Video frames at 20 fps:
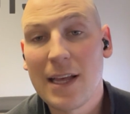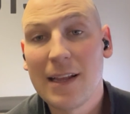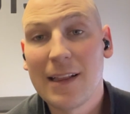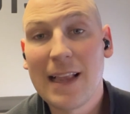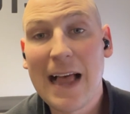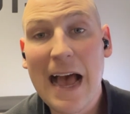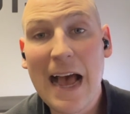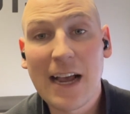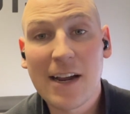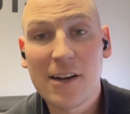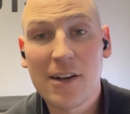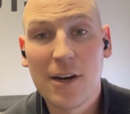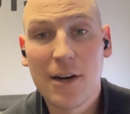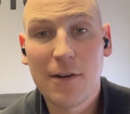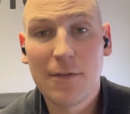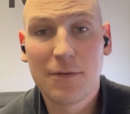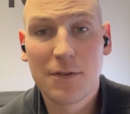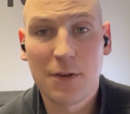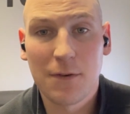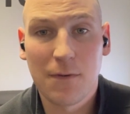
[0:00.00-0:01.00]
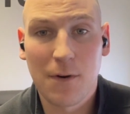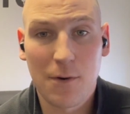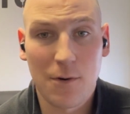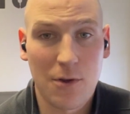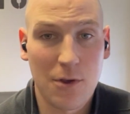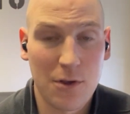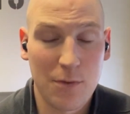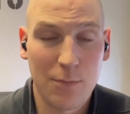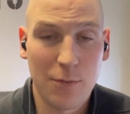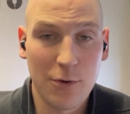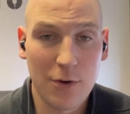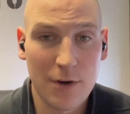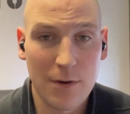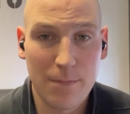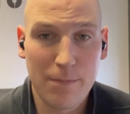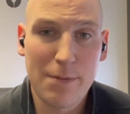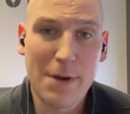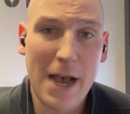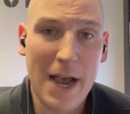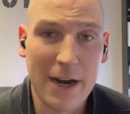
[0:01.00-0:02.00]
a lack of diverse
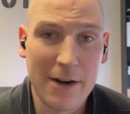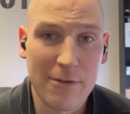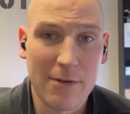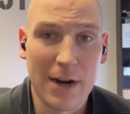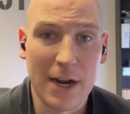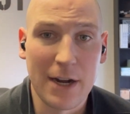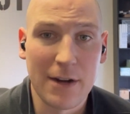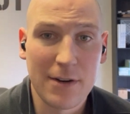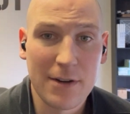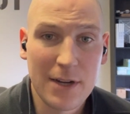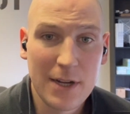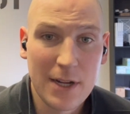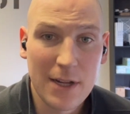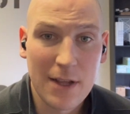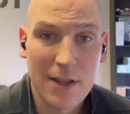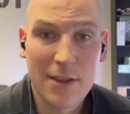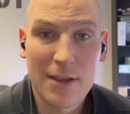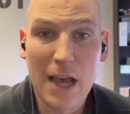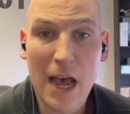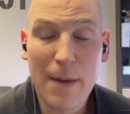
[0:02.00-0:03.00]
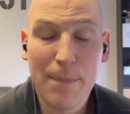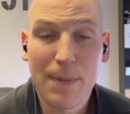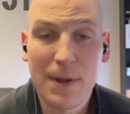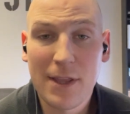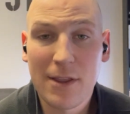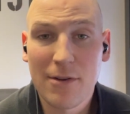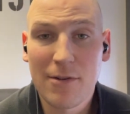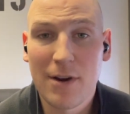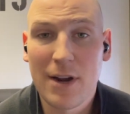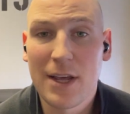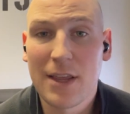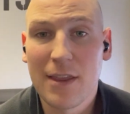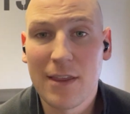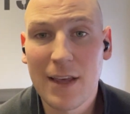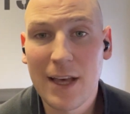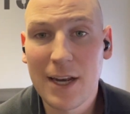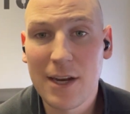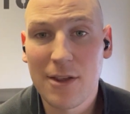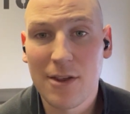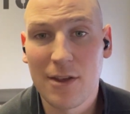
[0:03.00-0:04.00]
sport background zapping their
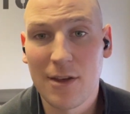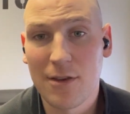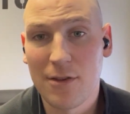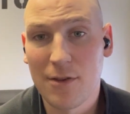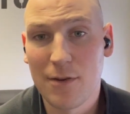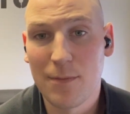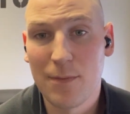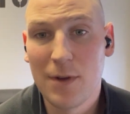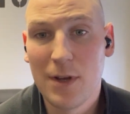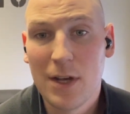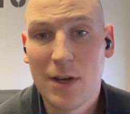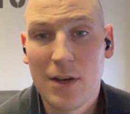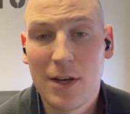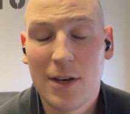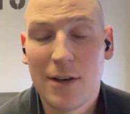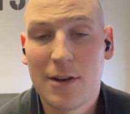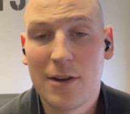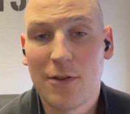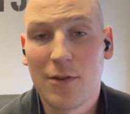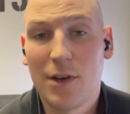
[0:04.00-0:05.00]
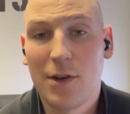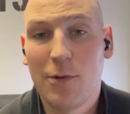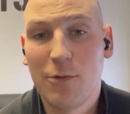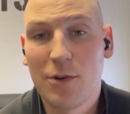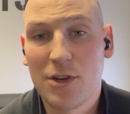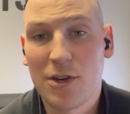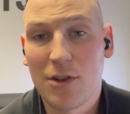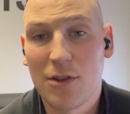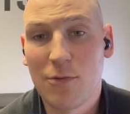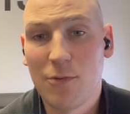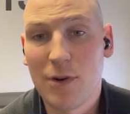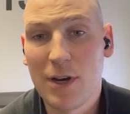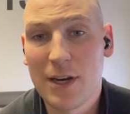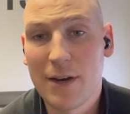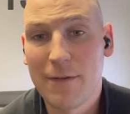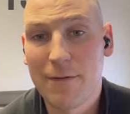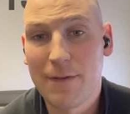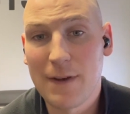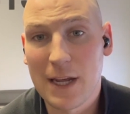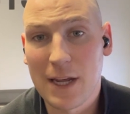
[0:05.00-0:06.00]
athleticism, which is what
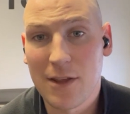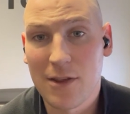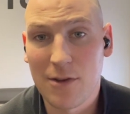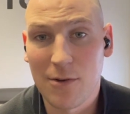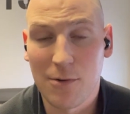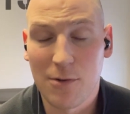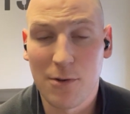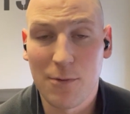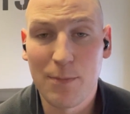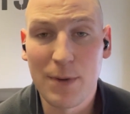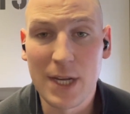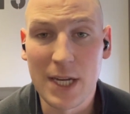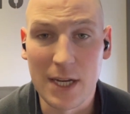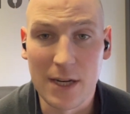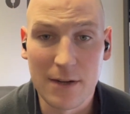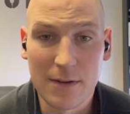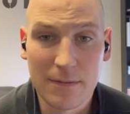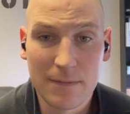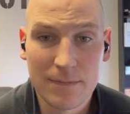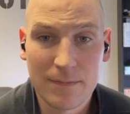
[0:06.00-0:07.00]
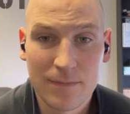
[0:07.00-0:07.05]
affects their speed.